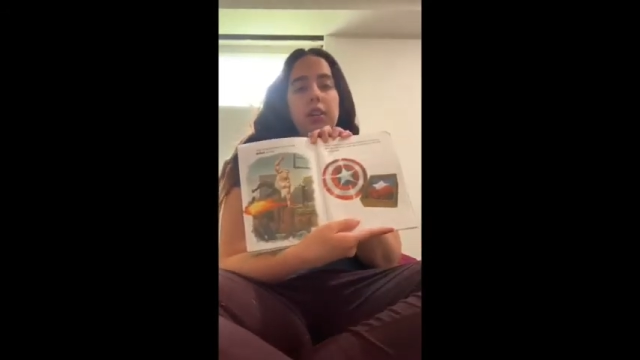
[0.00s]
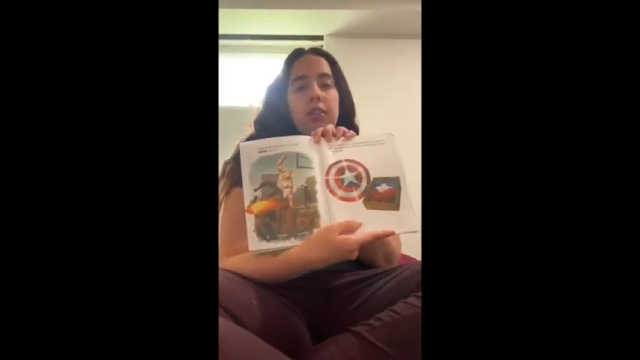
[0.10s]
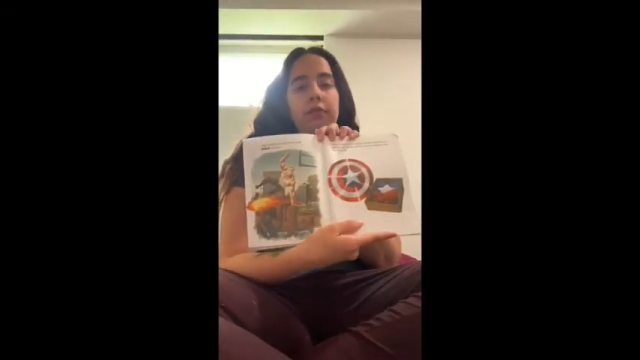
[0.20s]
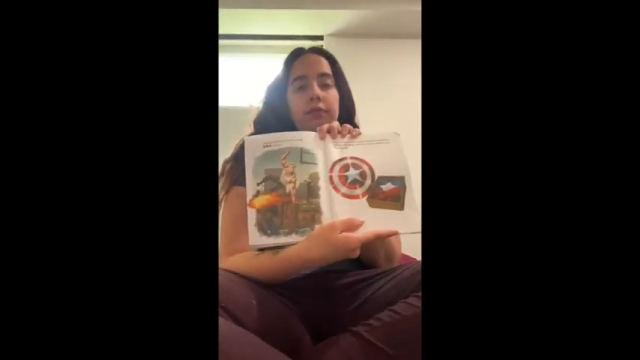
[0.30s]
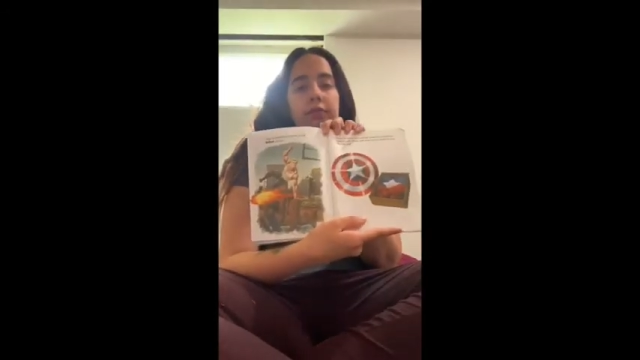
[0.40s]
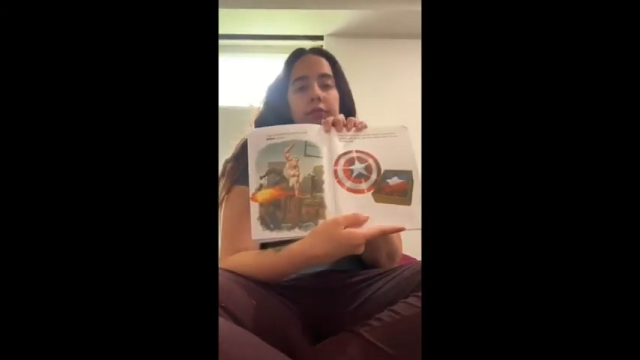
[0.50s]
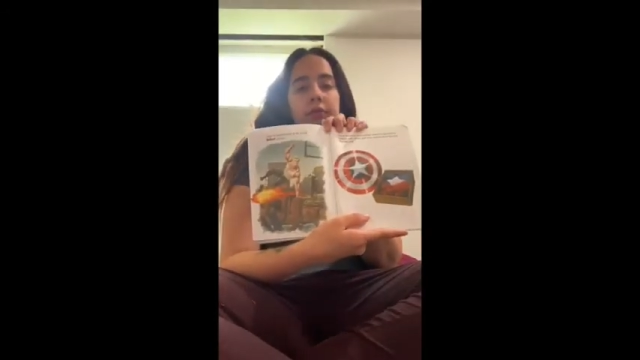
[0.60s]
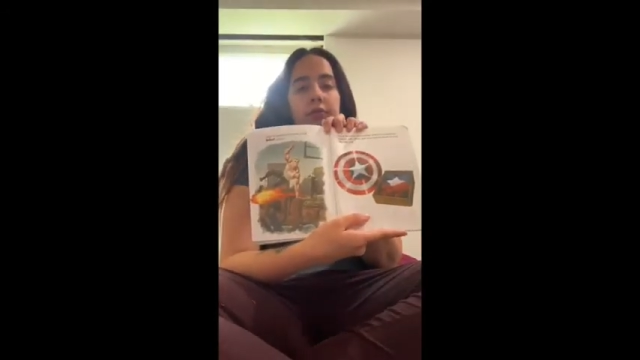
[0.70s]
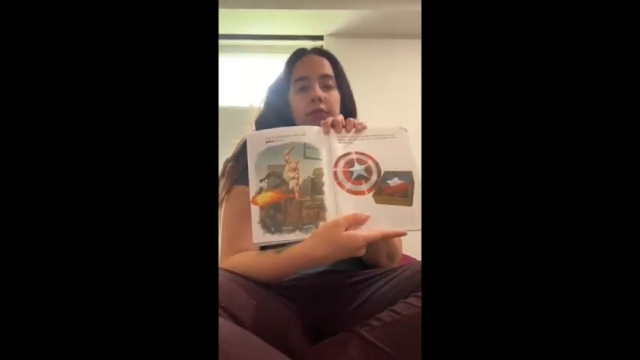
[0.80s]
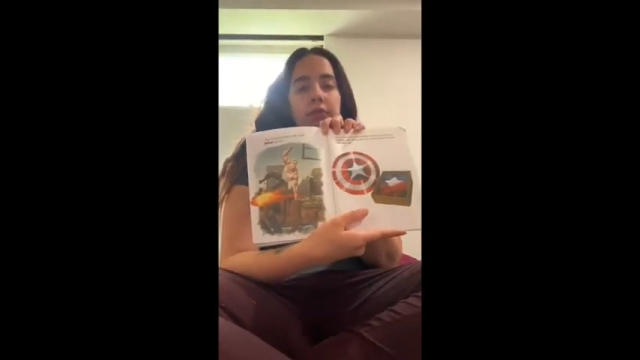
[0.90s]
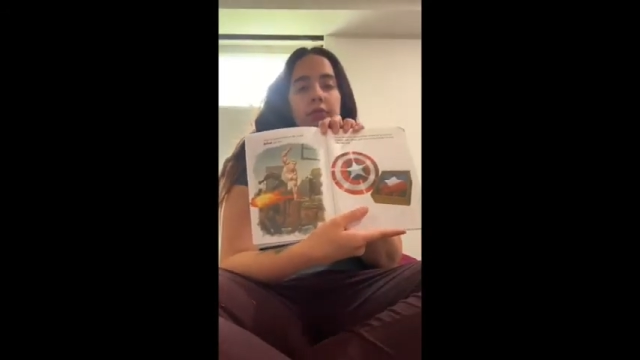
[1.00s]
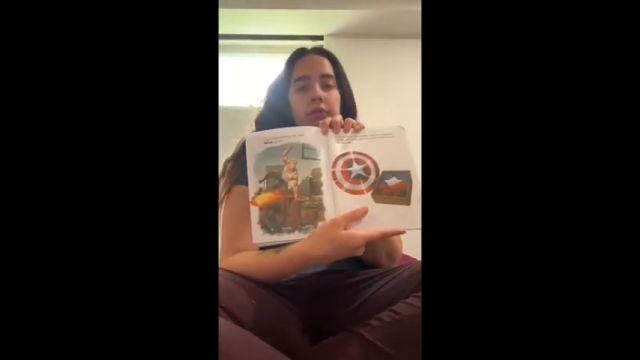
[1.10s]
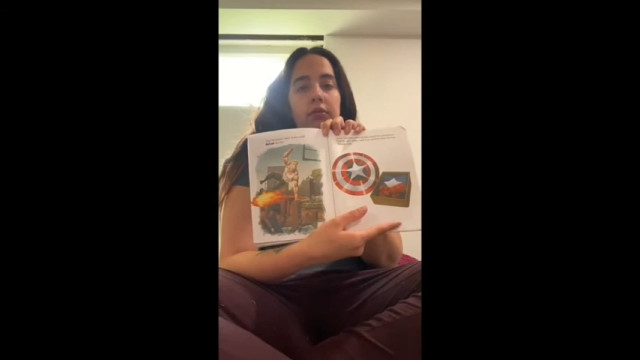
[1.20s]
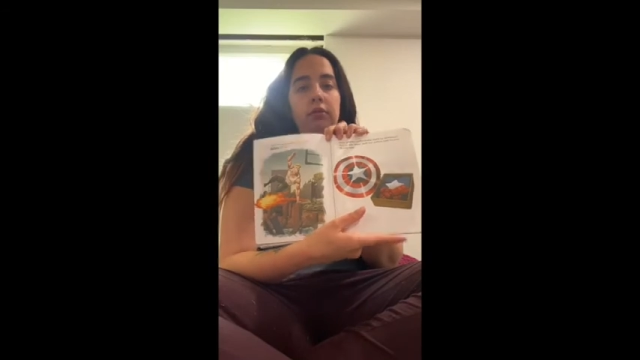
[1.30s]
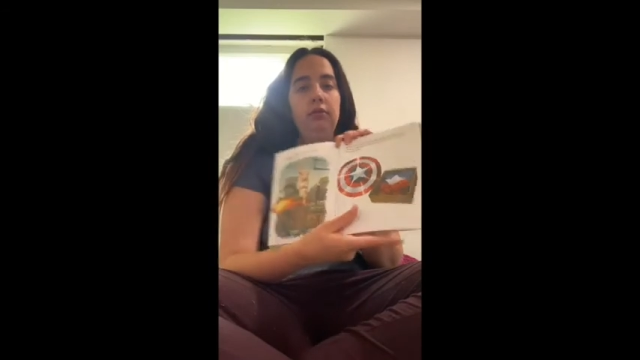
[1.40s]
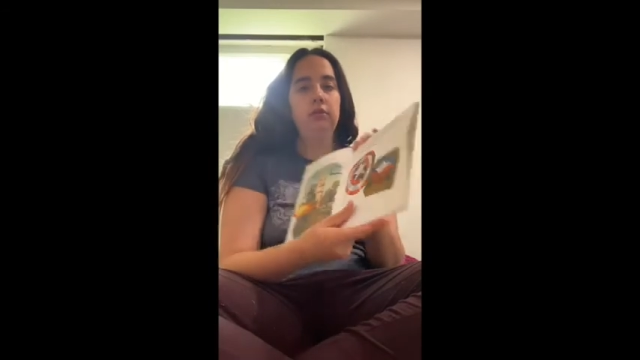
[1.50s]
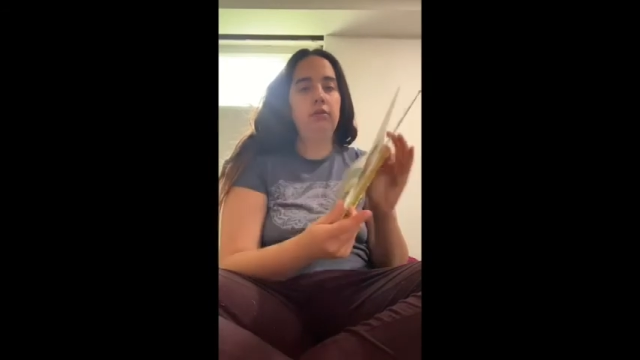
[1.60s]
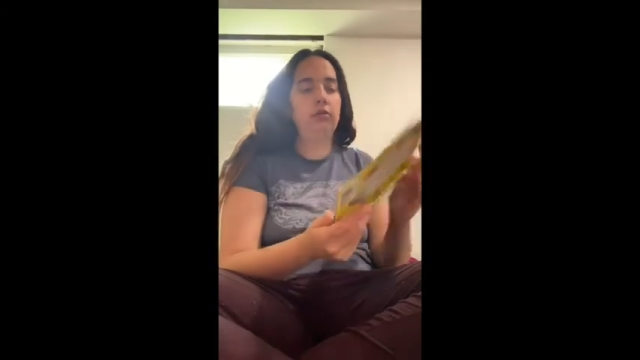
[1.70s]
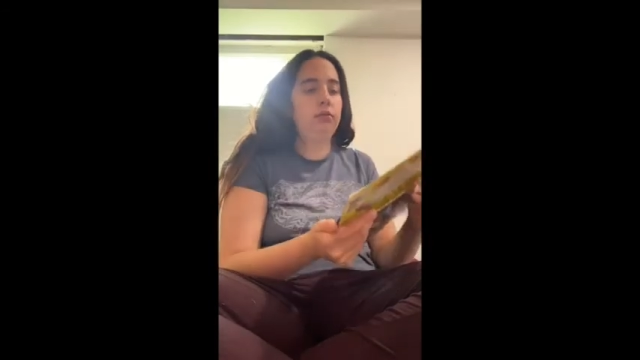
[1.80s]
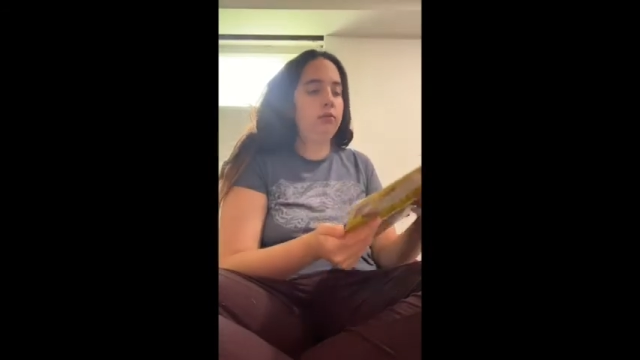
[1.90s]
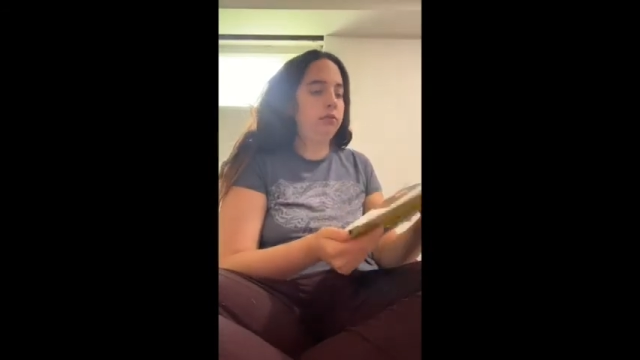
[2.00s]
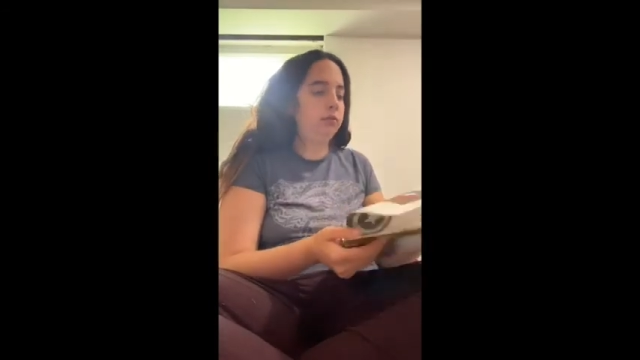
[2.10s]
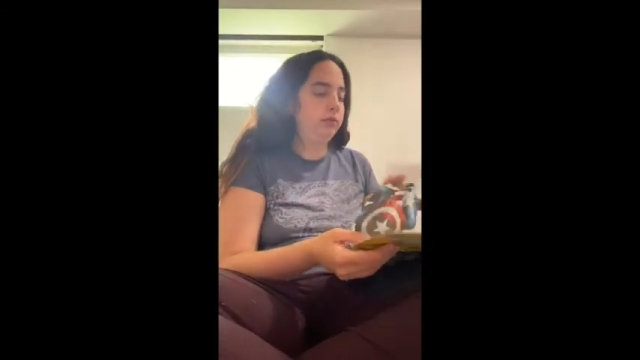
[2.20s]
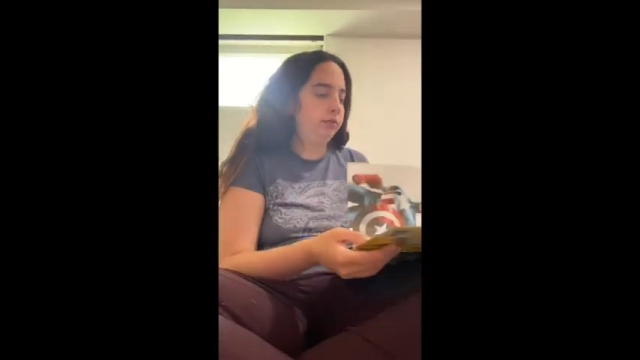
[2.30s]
Nothing is said.